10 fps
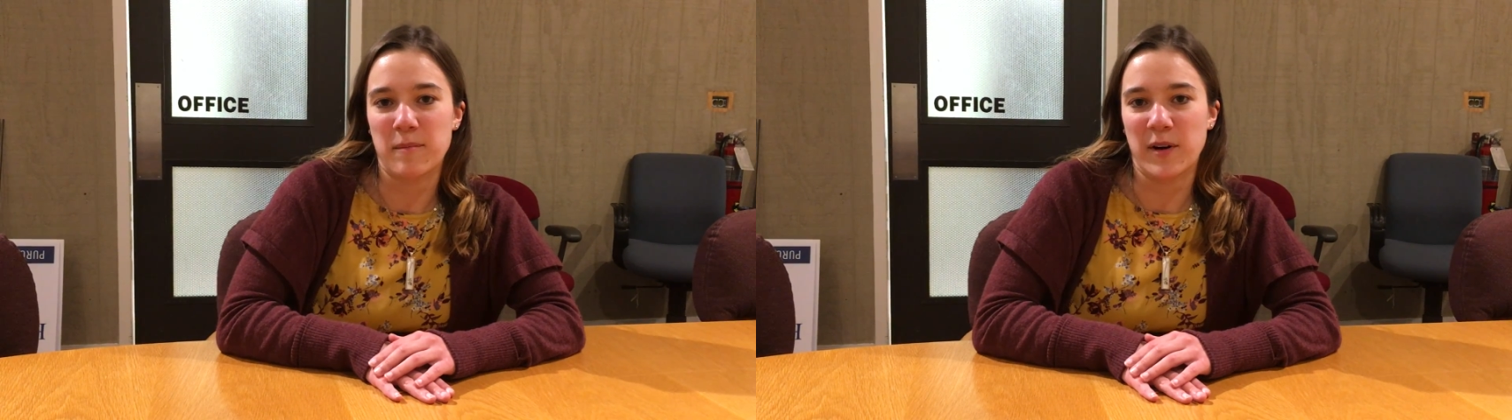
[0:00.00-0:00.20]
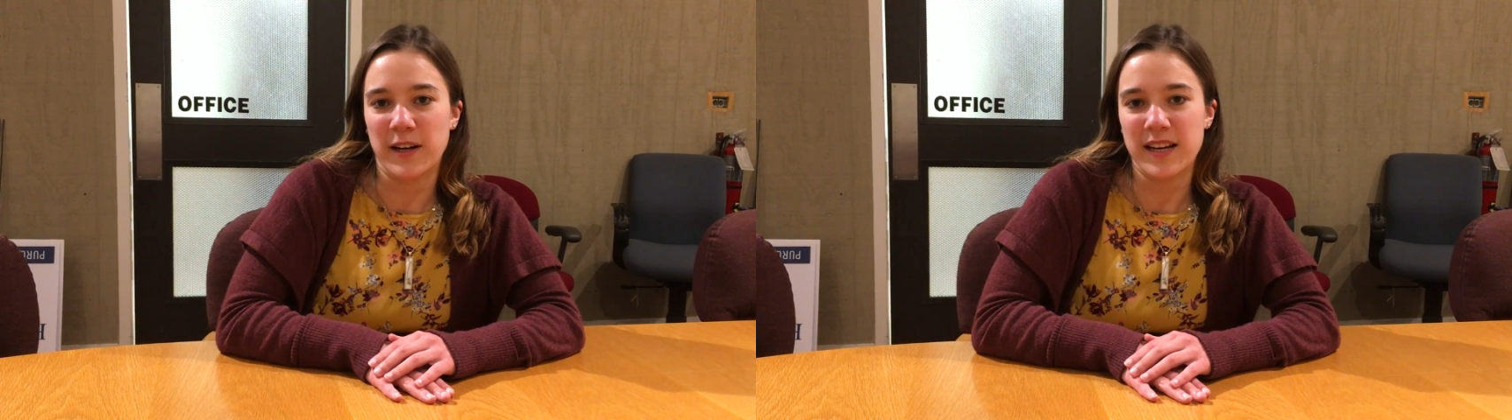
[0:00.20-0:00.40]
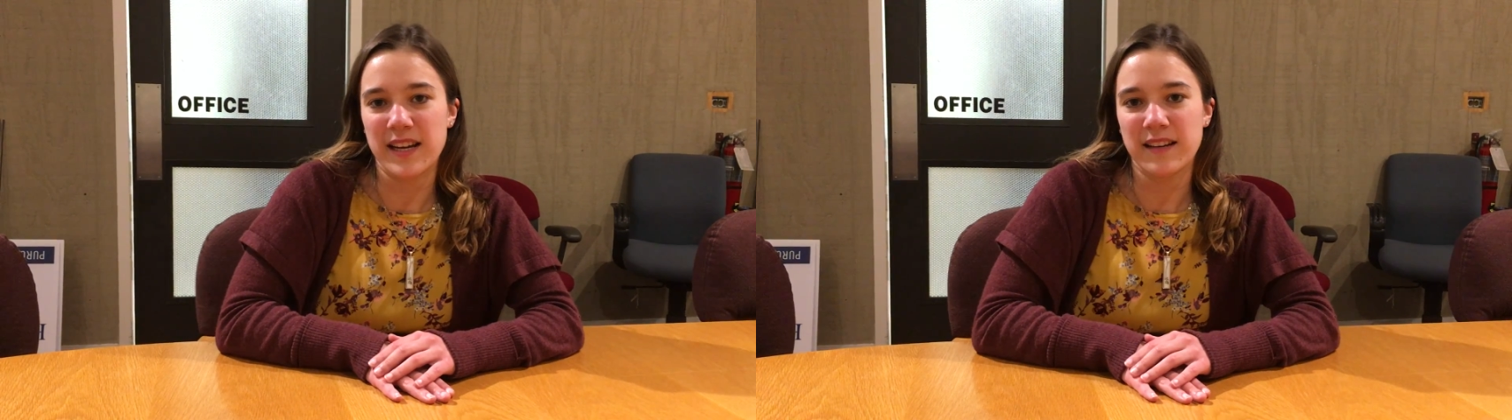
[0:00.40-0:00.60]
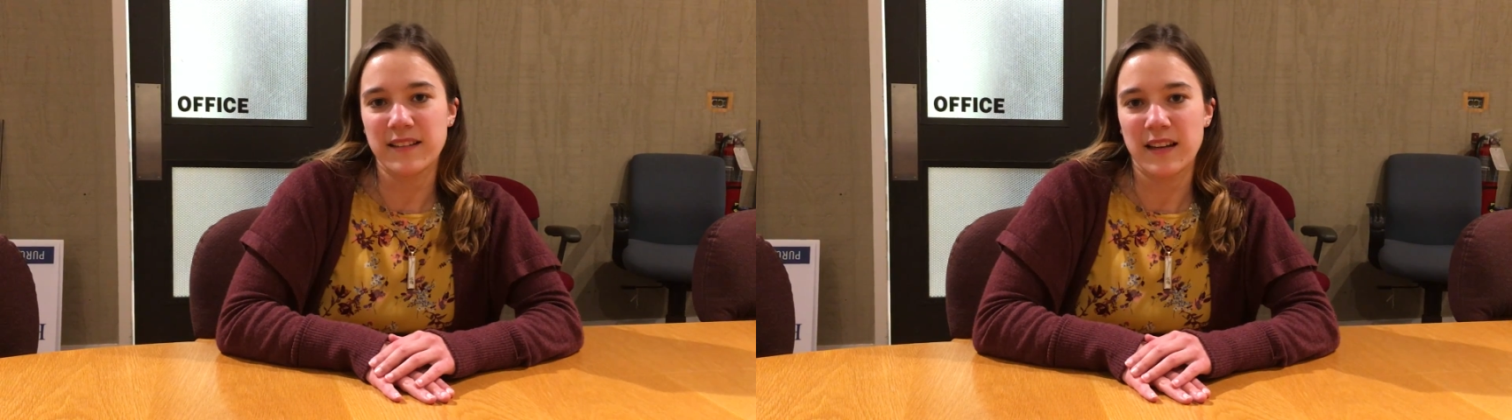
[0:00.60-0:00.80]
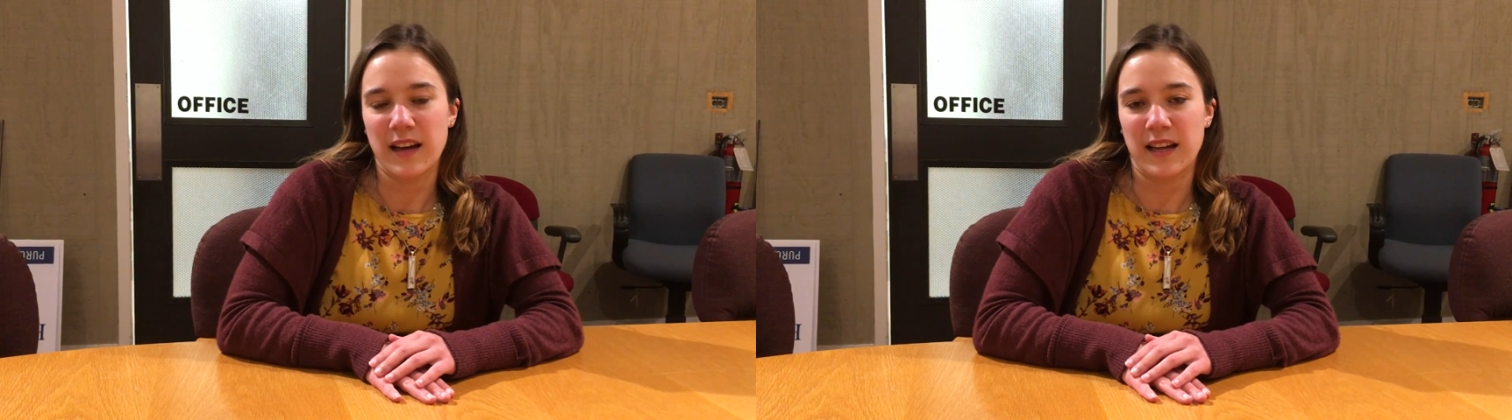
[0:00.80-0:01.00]

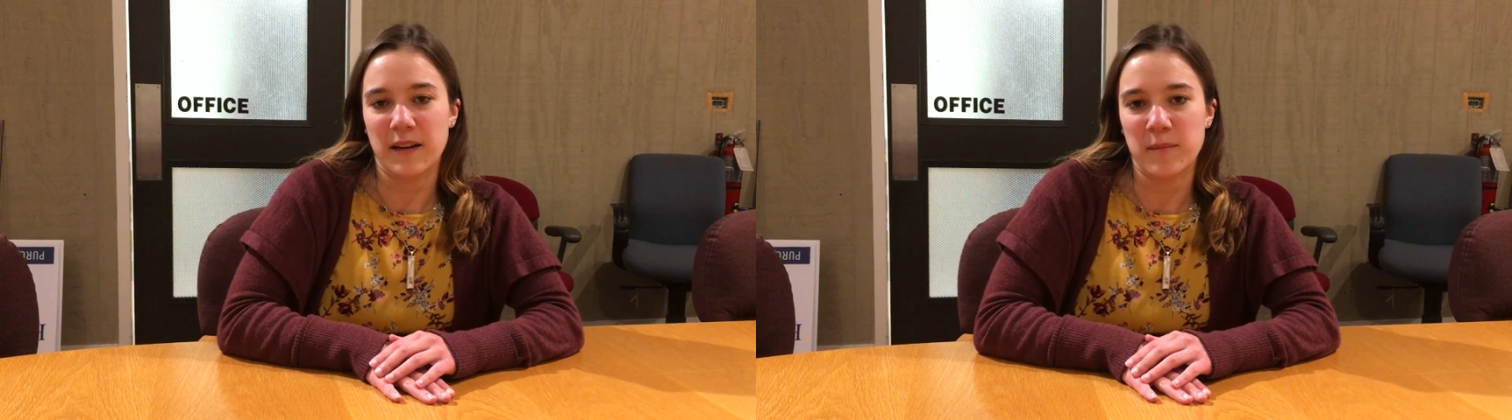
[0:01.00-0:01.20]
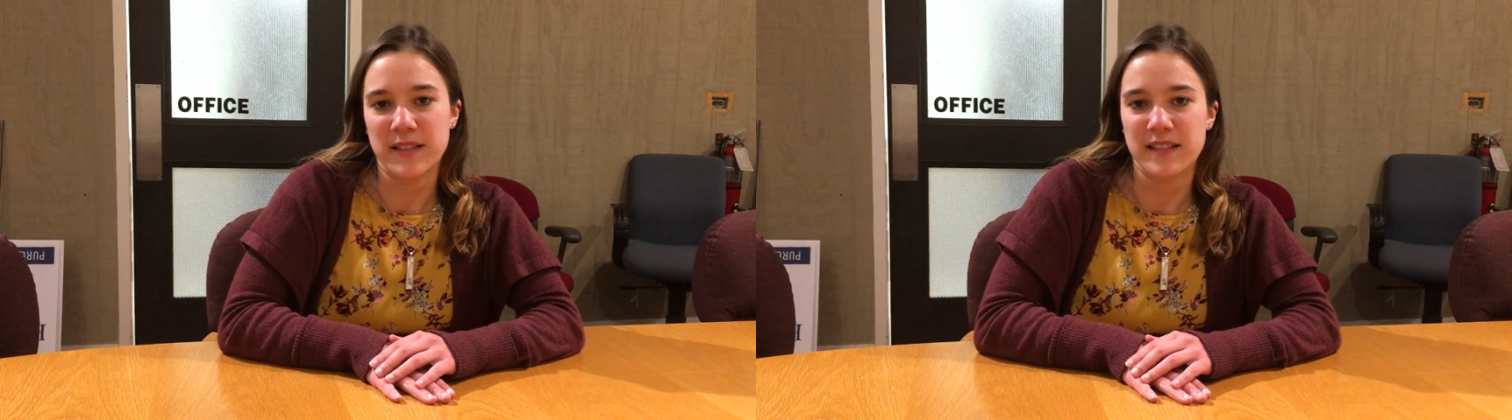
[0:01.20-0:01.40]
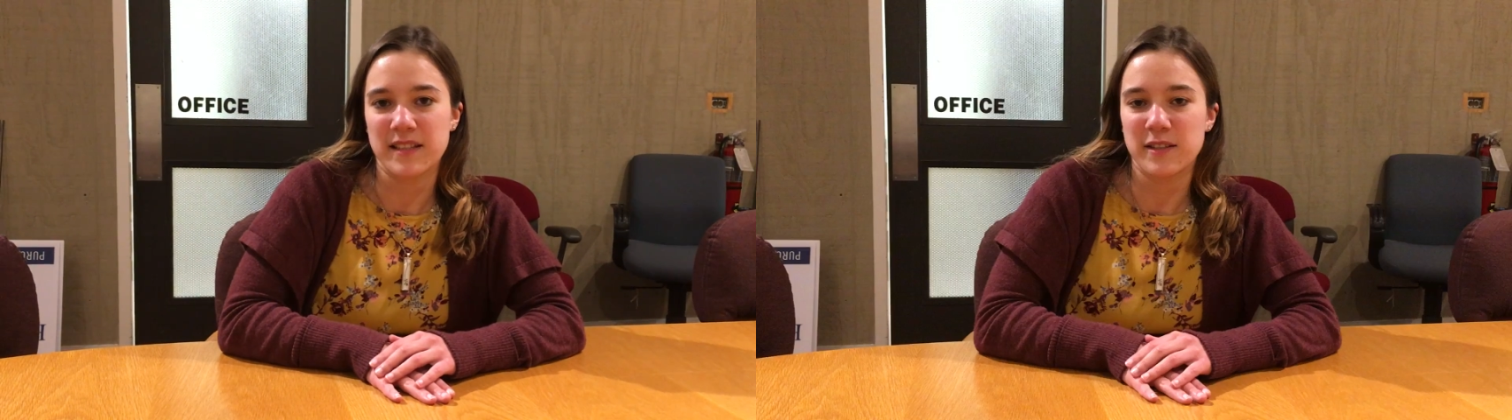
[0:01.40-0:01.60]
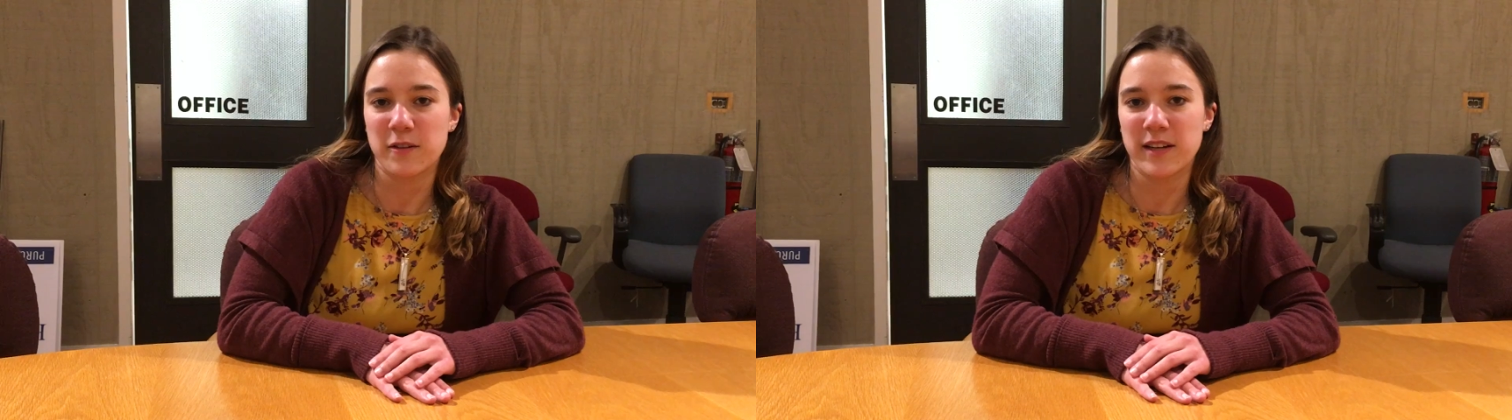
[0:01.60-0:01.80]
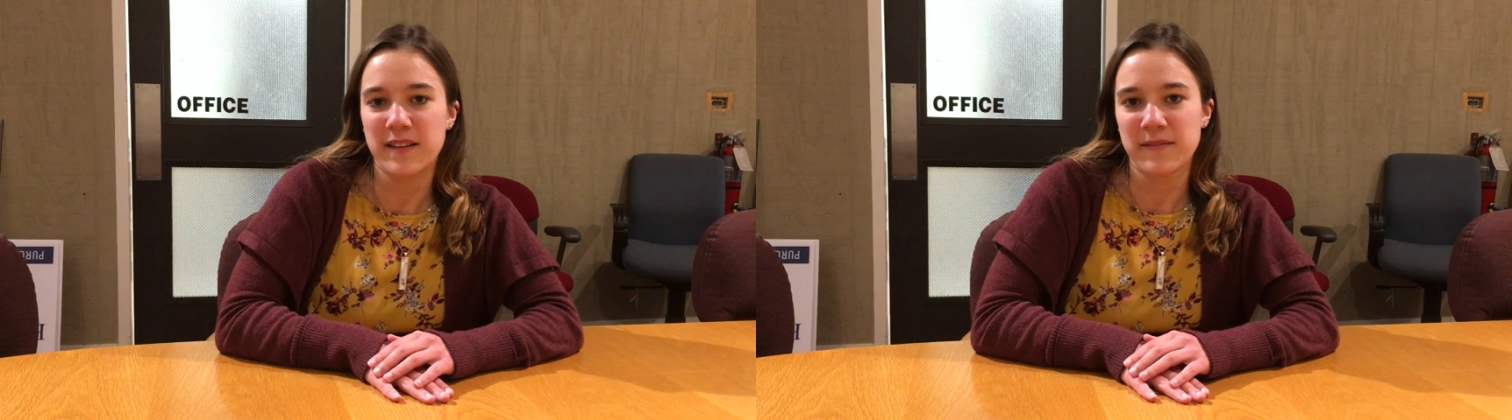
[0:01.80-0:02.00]
marketing and a business
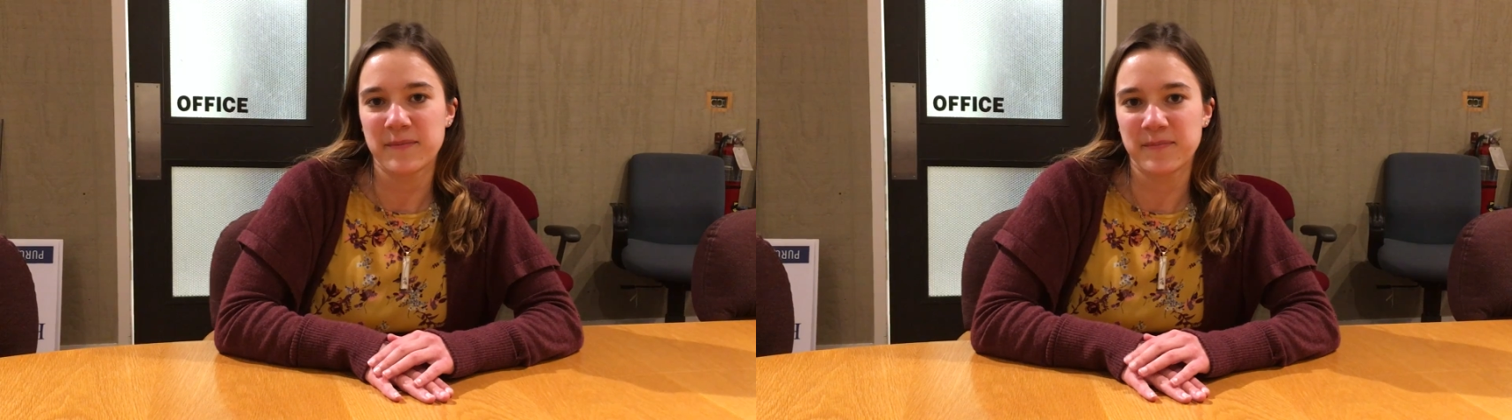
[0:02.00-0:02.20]
degree.